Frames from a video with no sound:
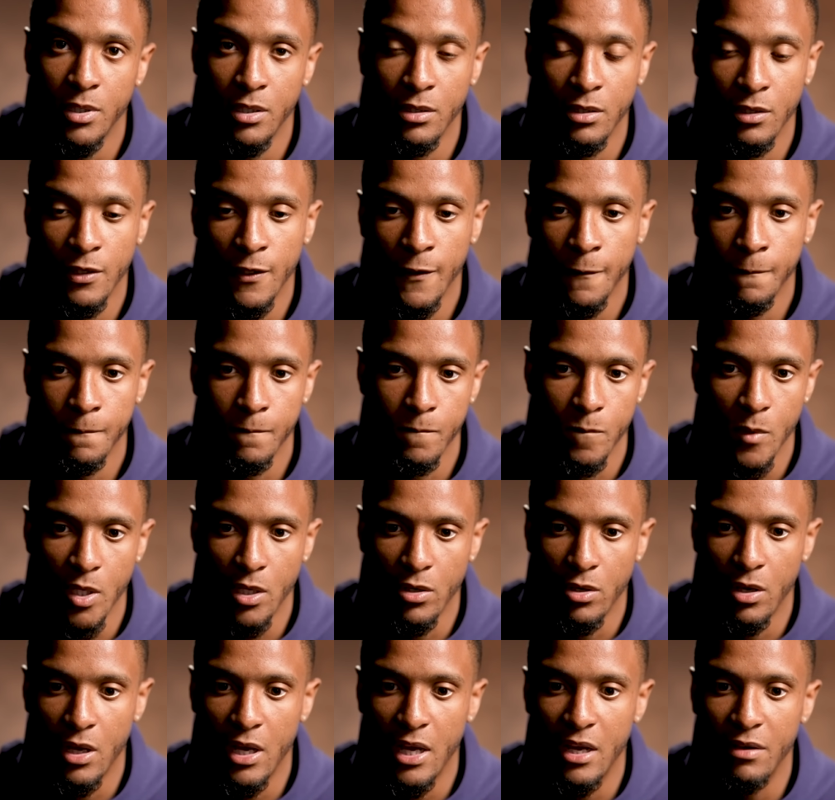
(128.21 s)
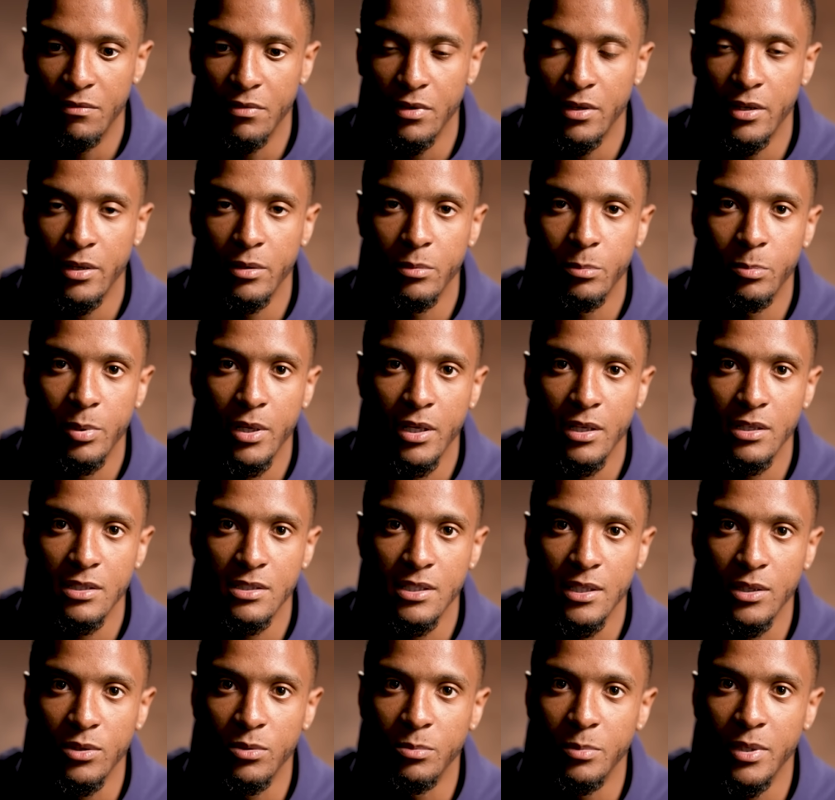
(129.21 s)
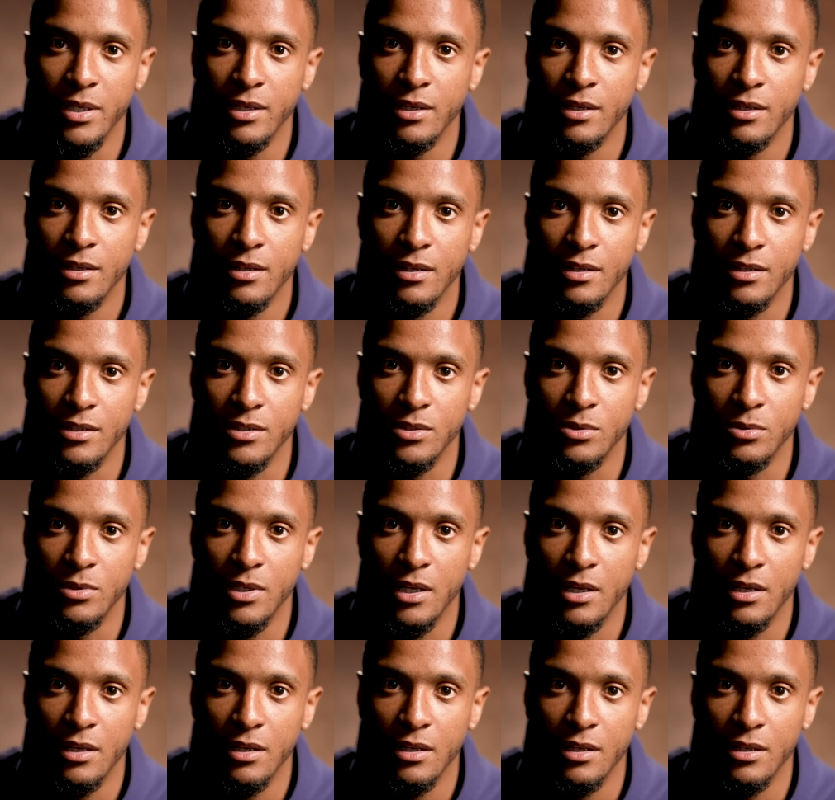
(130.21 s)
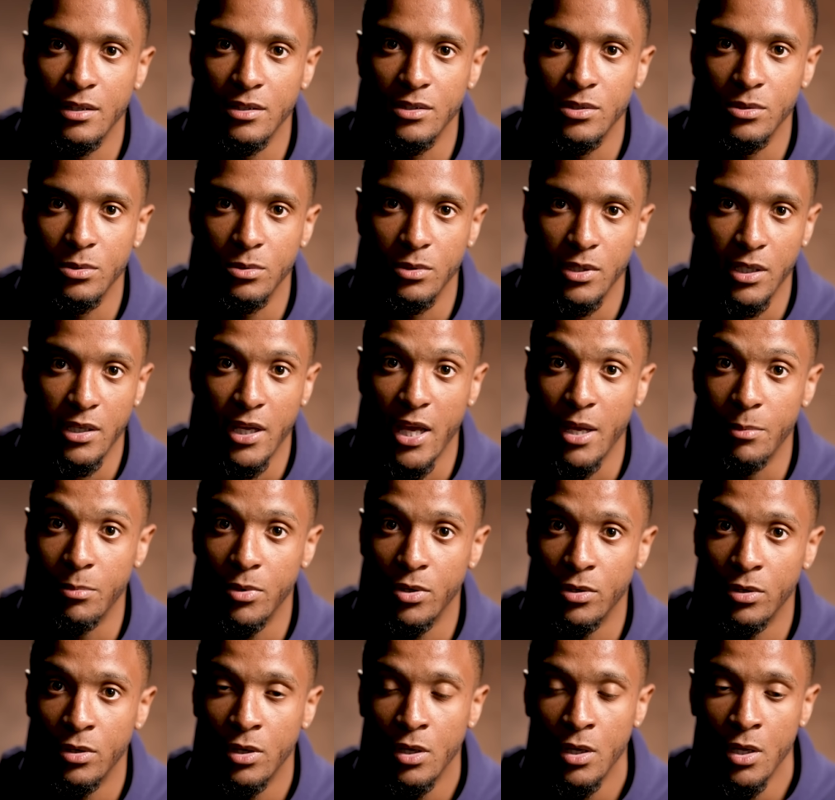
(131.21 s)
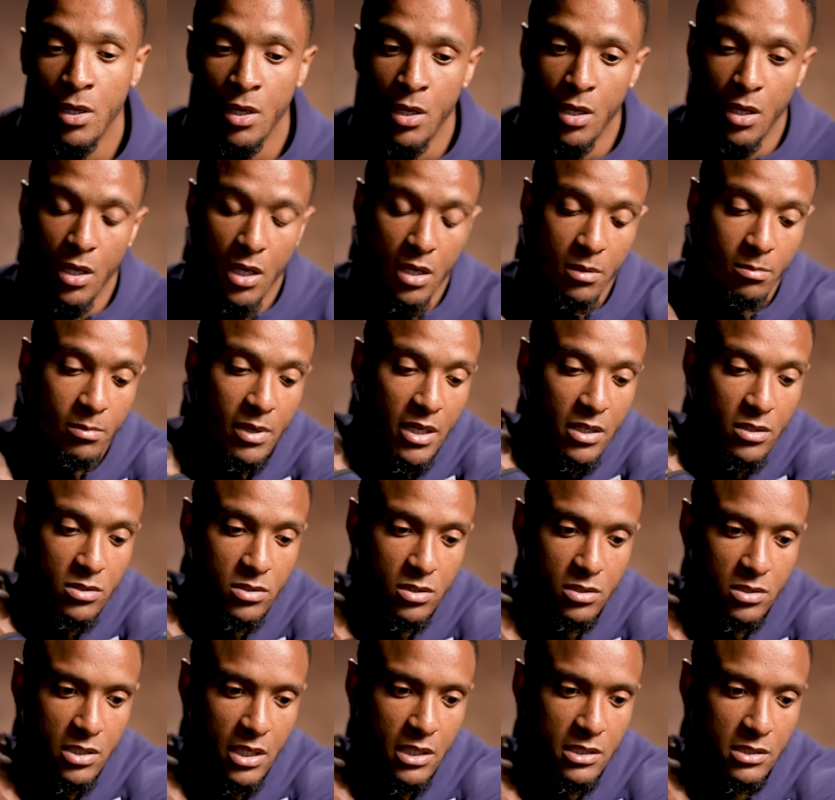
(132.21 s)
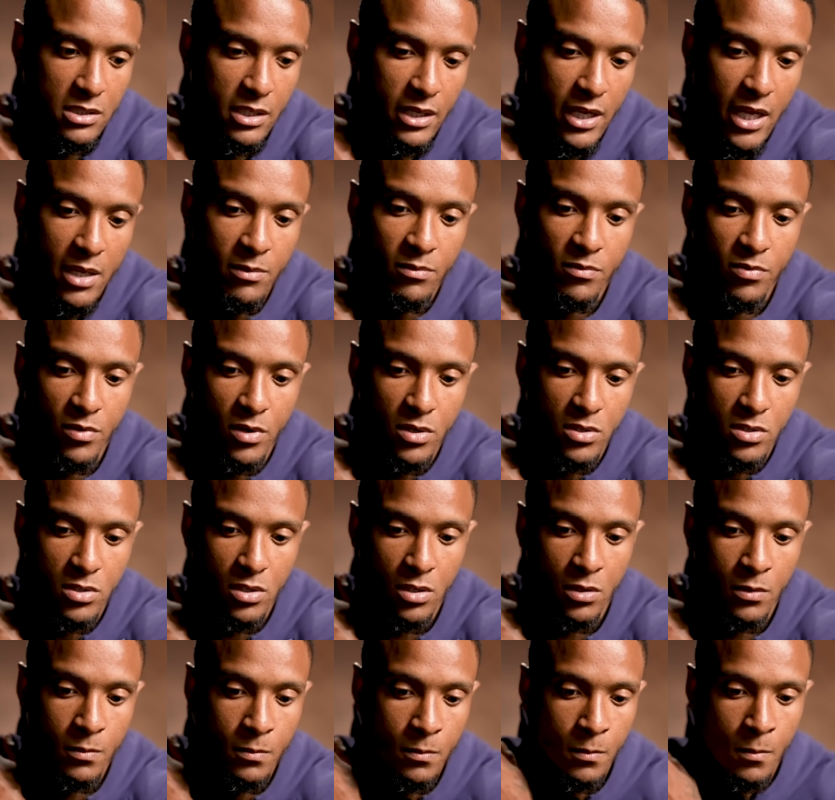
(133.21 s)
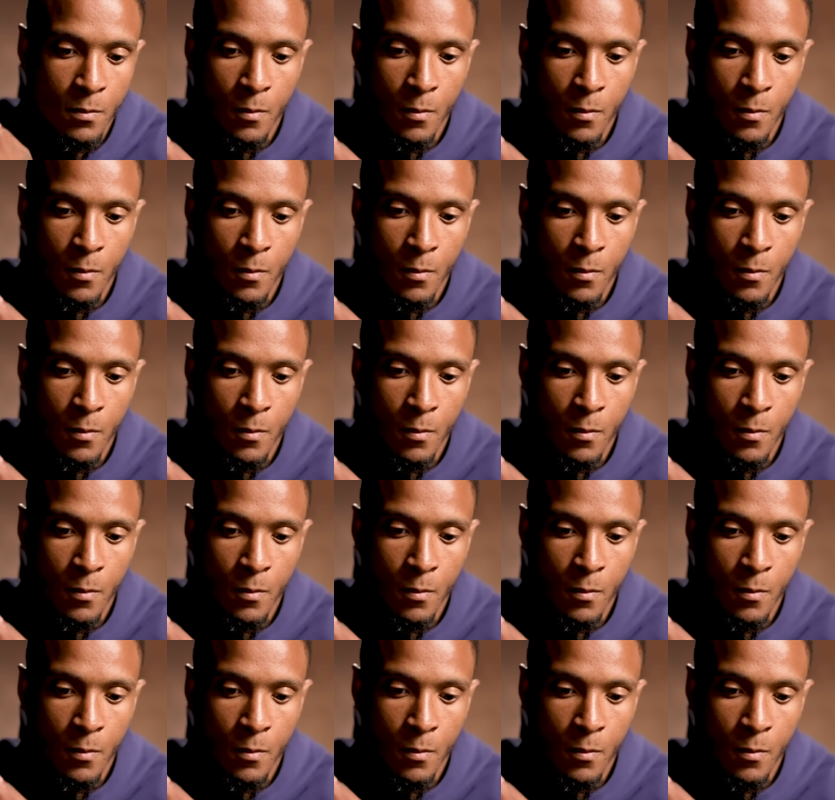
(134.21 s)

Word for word: And, you know, Ivan didn't play a single minute until, that, until he came on and managed to change the game for us. So,